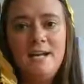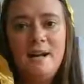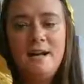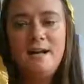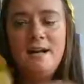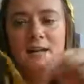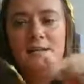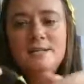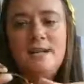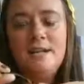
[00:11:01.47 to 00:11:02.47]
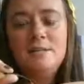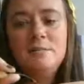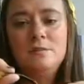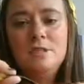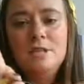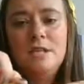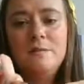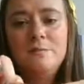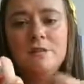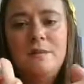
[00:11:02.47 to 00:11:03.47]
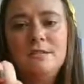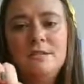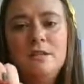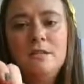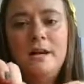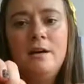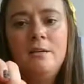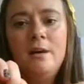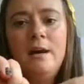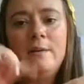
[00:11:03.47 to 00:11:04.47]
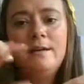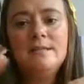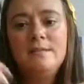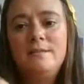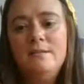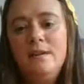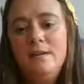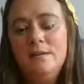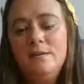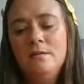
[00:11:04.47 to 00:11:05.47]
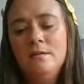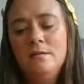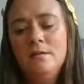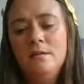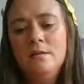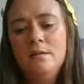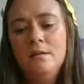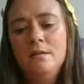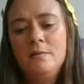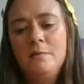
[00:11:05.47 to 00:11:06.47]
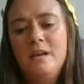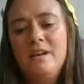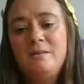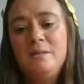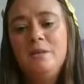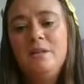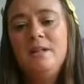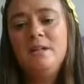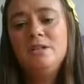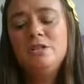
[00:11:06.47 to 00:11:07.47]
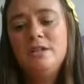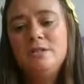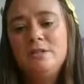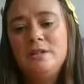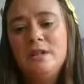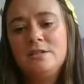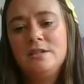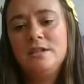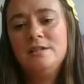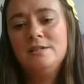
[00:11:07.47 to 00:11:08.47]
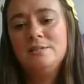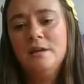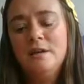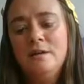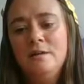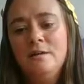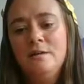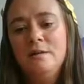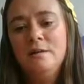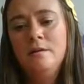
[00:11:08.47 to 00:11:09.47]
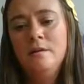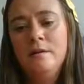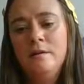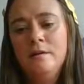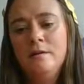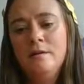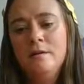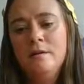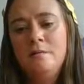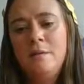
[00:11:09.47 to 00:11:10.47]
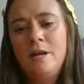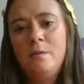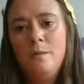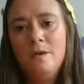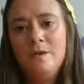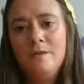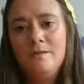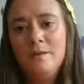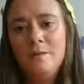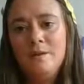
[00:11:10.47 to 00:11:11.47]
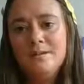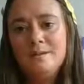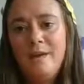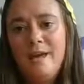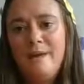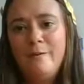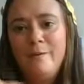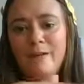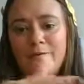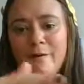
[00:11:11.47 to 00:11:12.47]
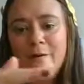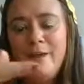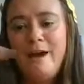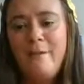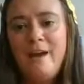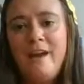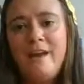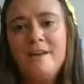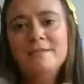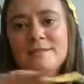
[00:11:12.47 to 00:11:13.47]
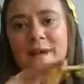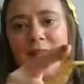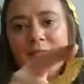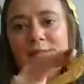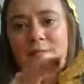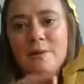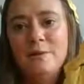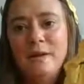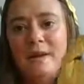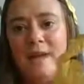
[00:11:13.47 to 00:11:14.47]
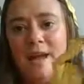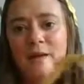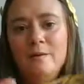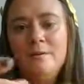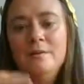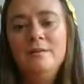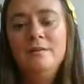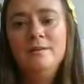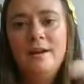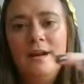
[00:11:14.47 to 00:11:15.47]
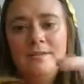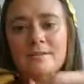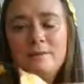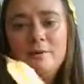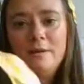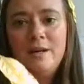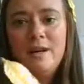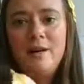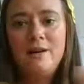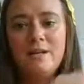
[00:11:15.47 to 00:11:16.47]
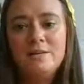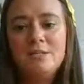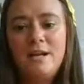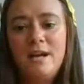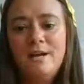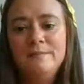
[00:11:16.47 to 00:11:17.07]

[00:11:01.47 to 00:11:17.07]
not a lot on this side. So I'm just going to keep spacing them out how I see fit. Might completely change direction on this one. Make one leaf go this way, one leaf go that way. So I have some going down and some going down on each side.